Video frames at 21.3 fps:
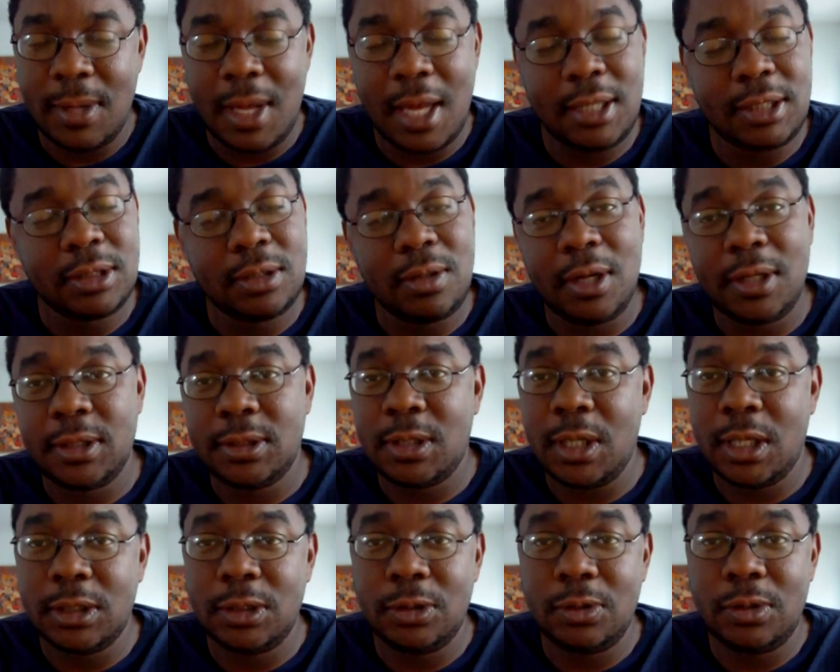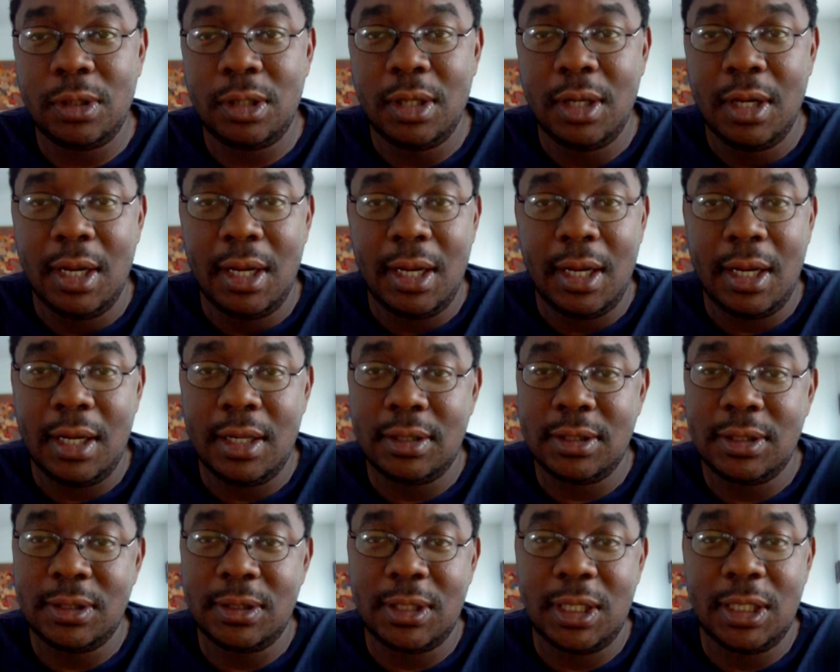I just wanted to talk to her.
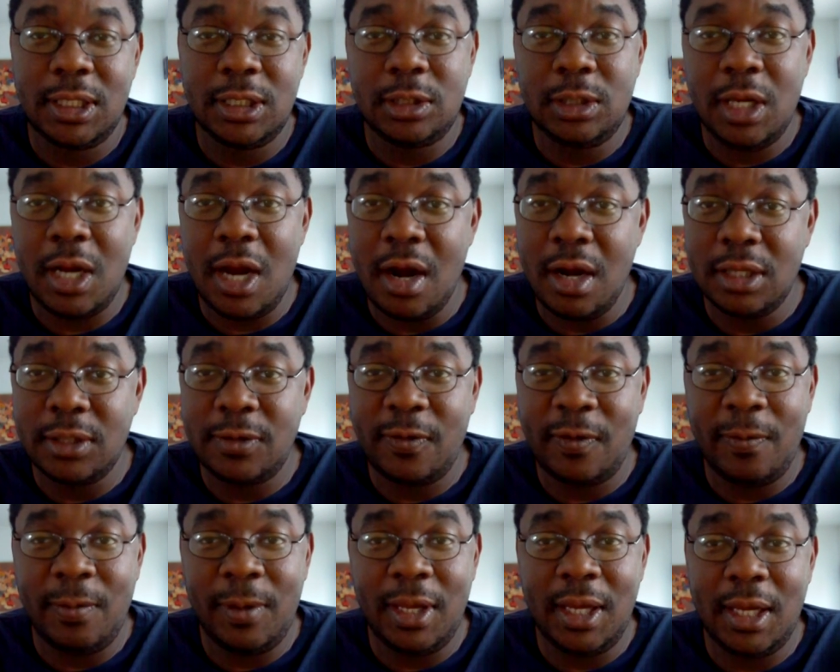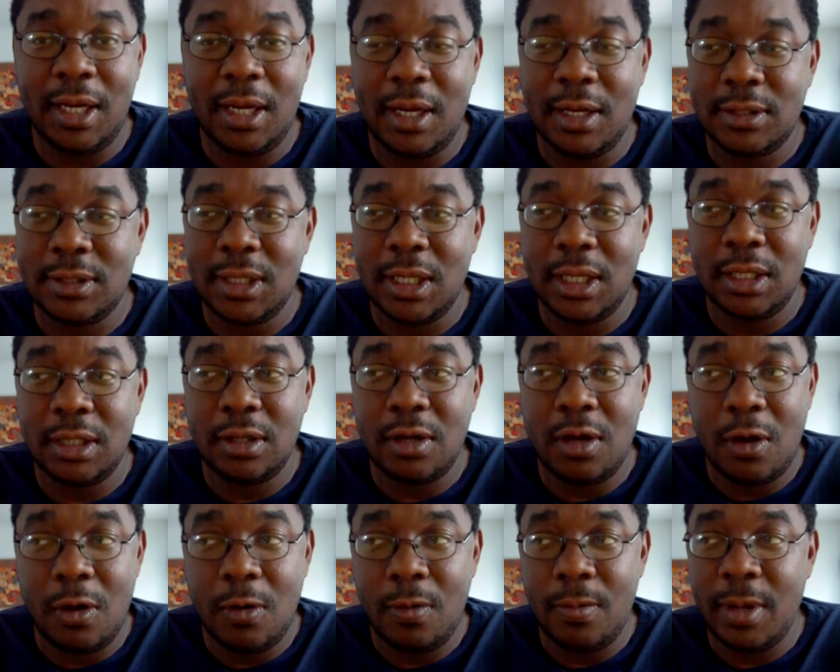She was like, did you get RSVP'd? I was like,
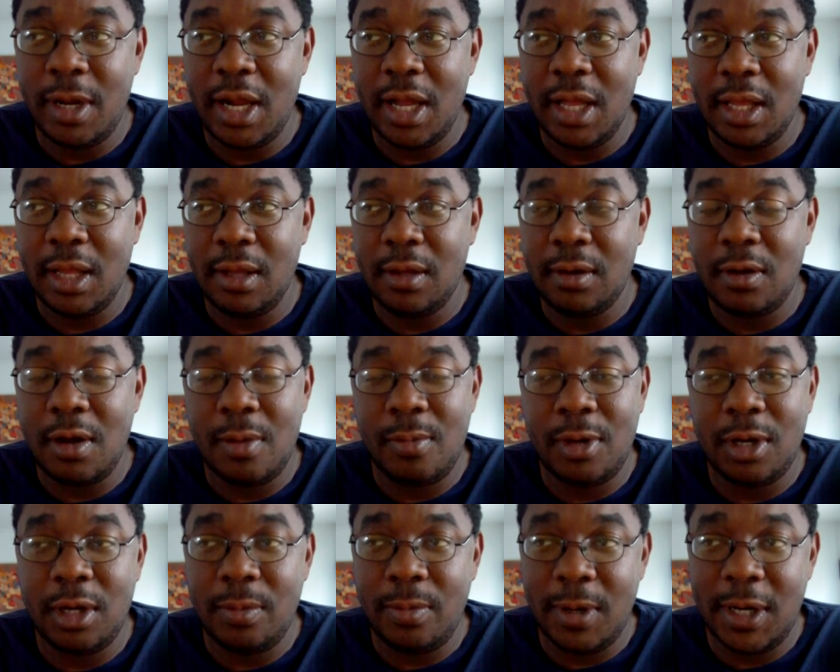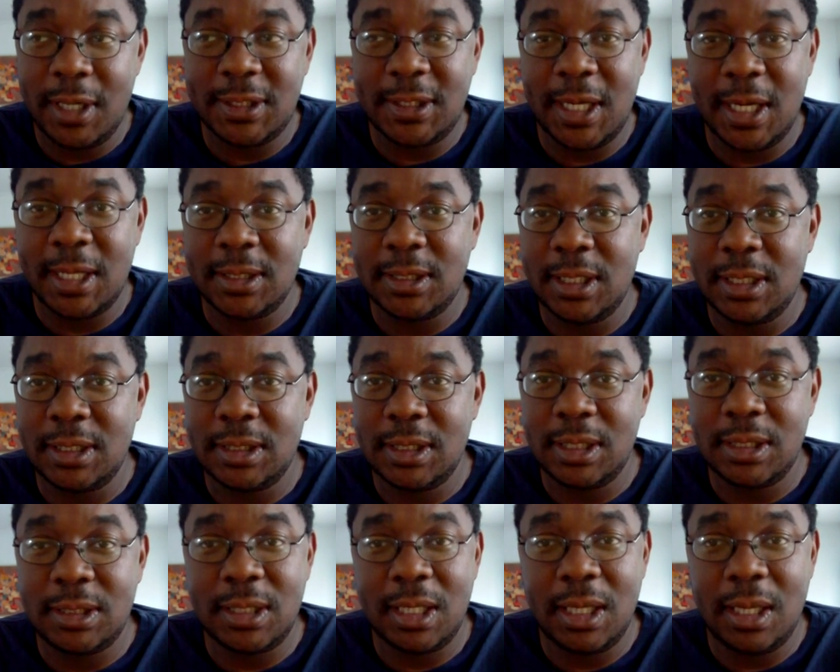no, but I'm on the press access
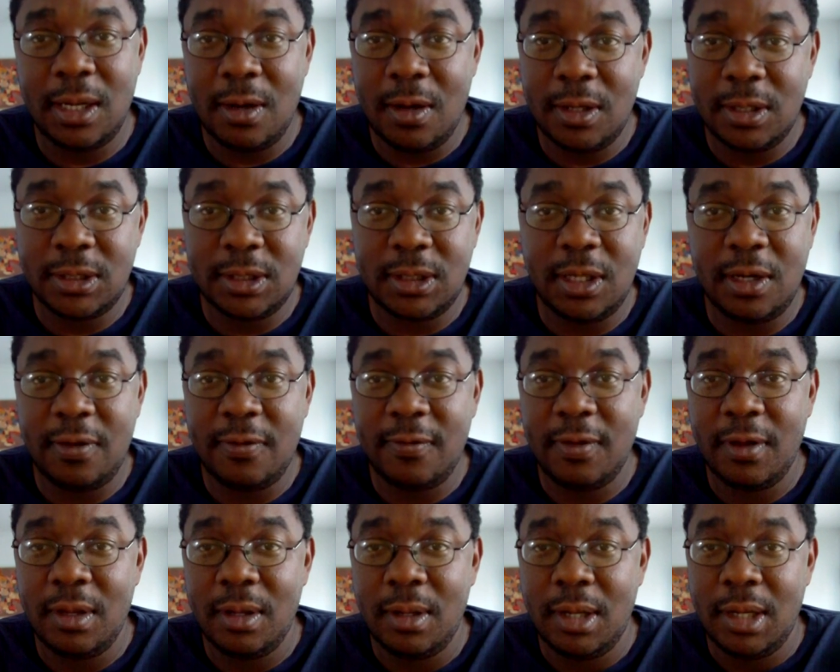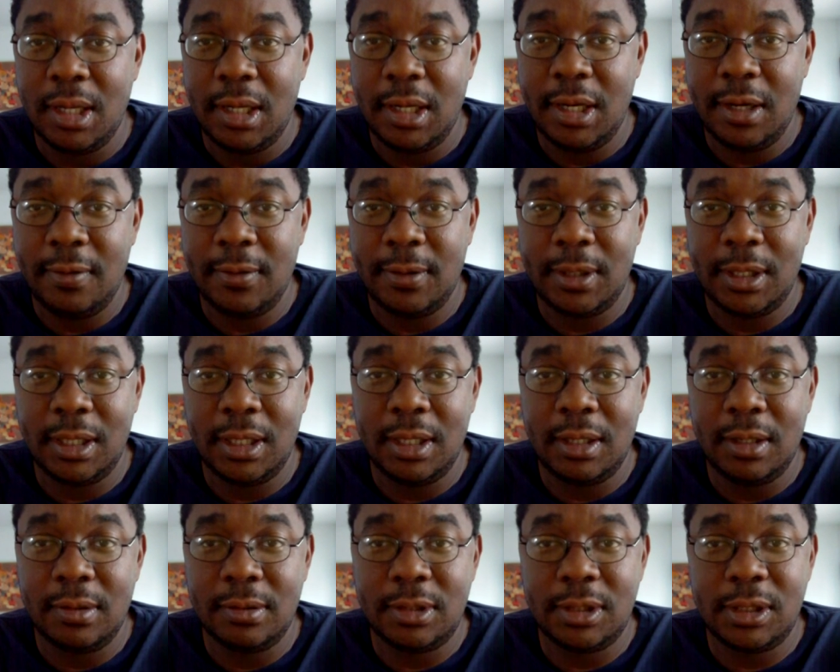list. I get all the stuff and everything.
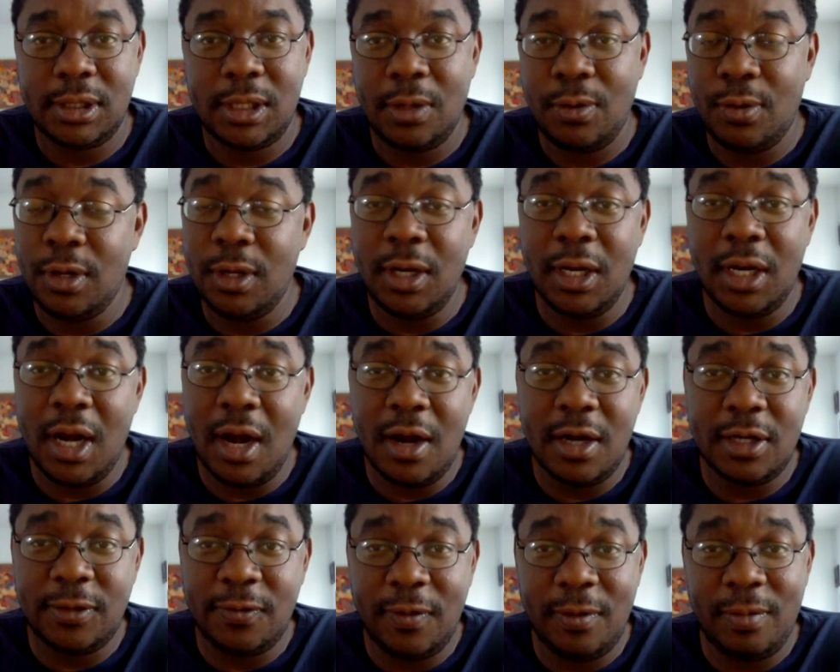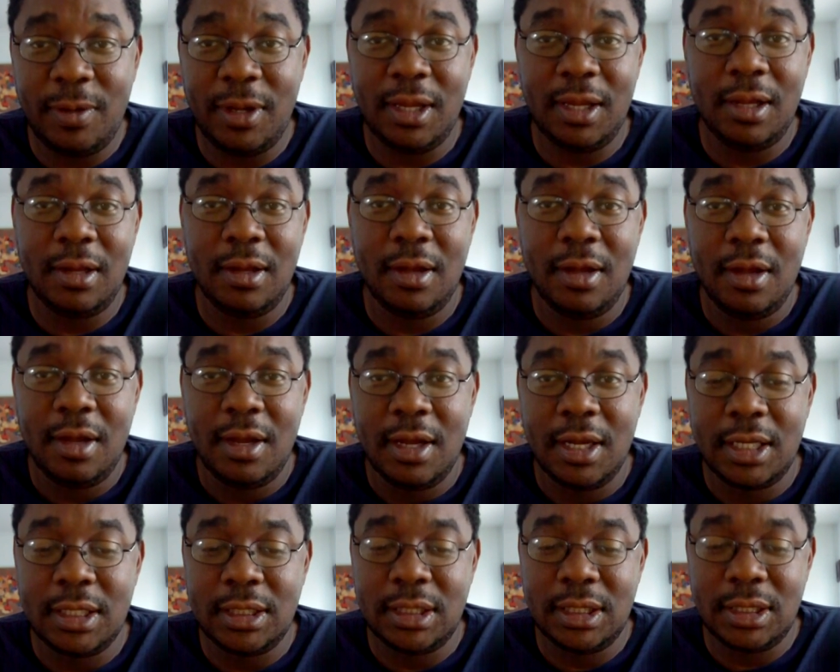She's like, well, you didn't RSVP.
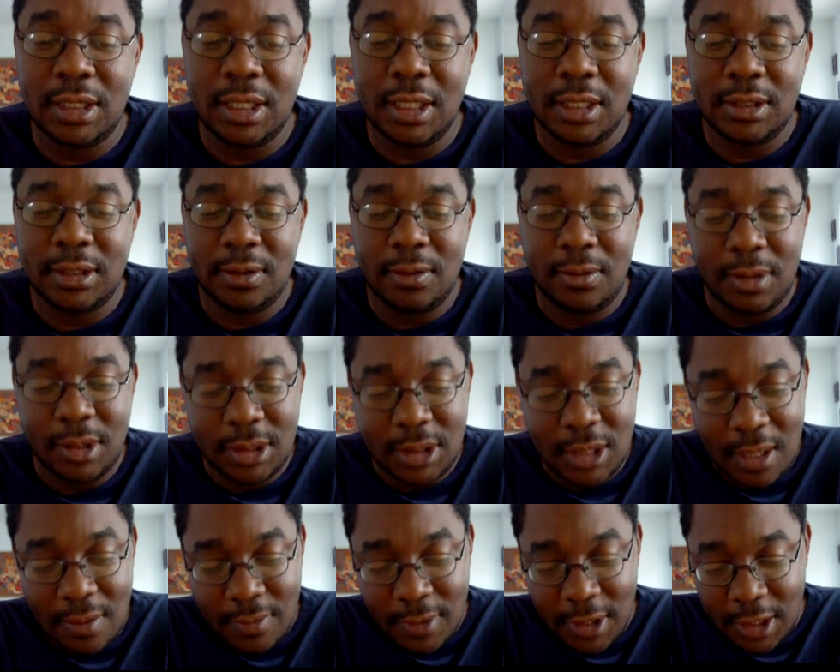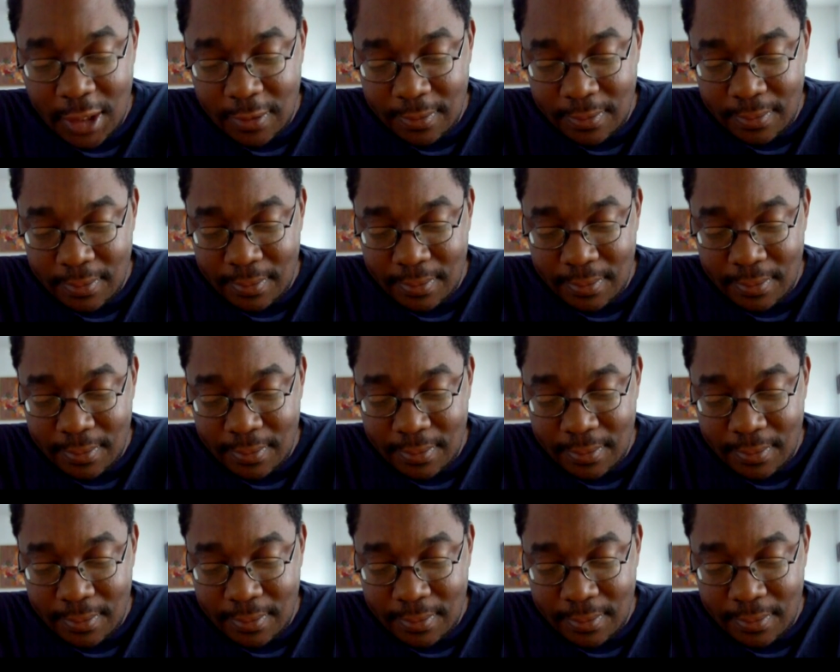So I was like, so what does that mean?